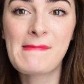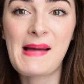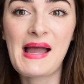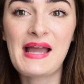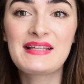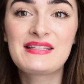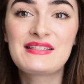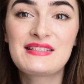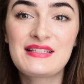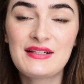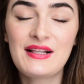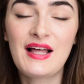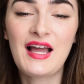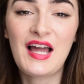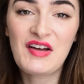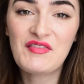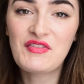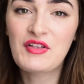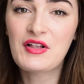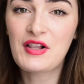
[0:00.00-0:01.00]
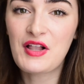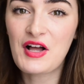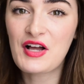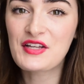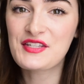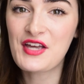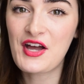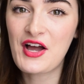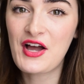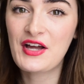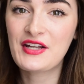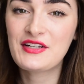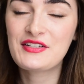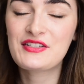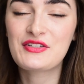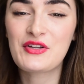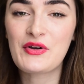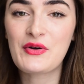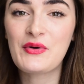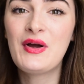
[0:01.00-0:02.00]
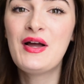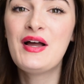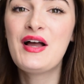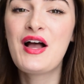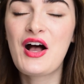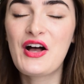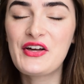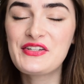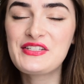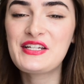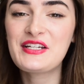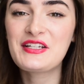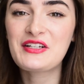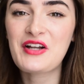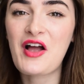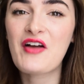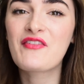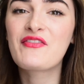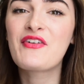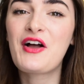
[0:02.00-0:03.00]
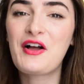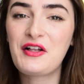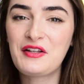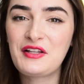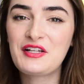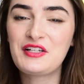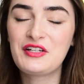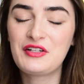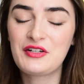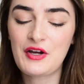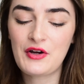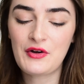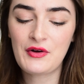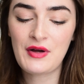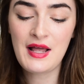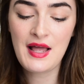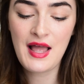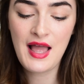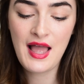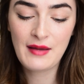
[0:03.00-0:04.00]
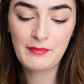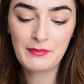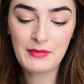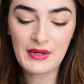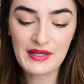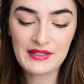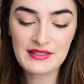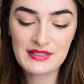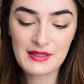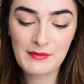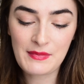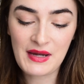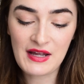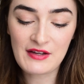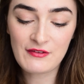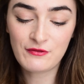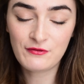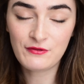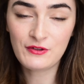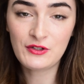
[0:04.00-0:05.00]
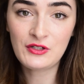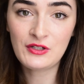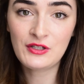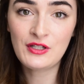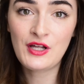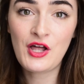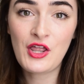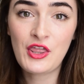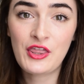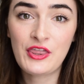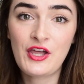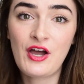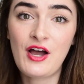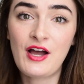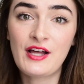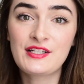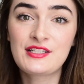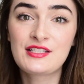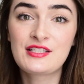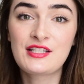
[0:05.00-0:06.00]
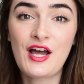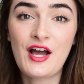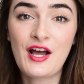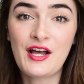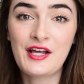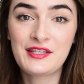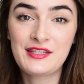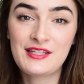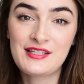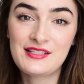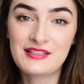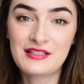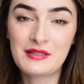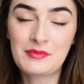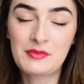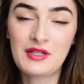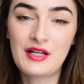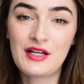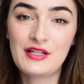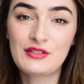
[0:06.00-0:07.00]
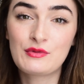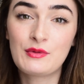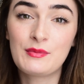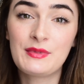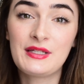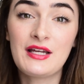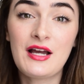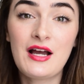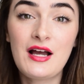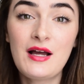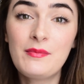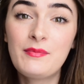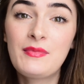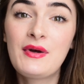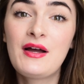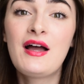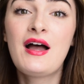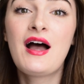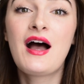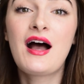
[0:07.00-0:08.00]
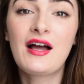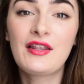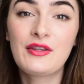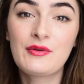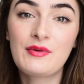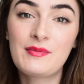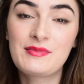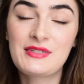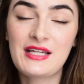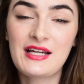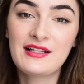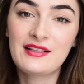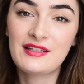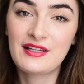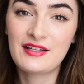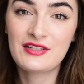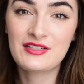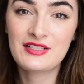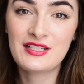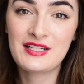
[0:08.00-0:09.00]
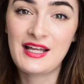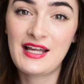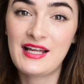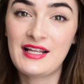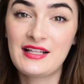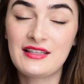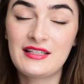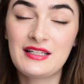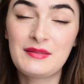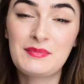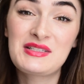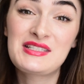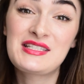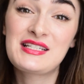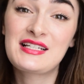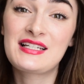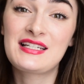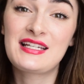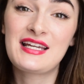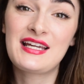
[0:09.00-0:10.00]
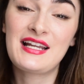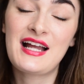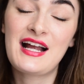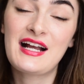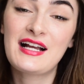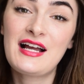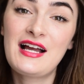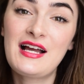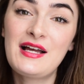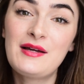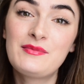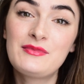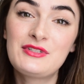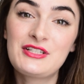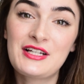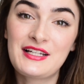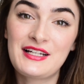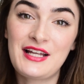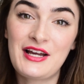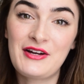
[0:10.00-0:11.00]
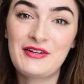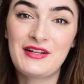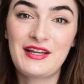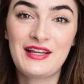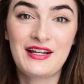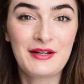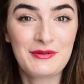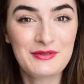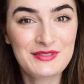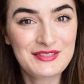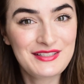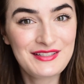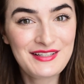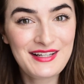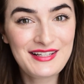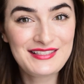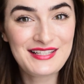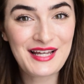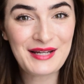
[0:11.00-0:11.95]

I still have the gloss on, so I'll take it off, I'll let you know. But my full thoughts on this lip gloss will be up on the website later today, Lipstickaday dot com. Check it out and I will see you next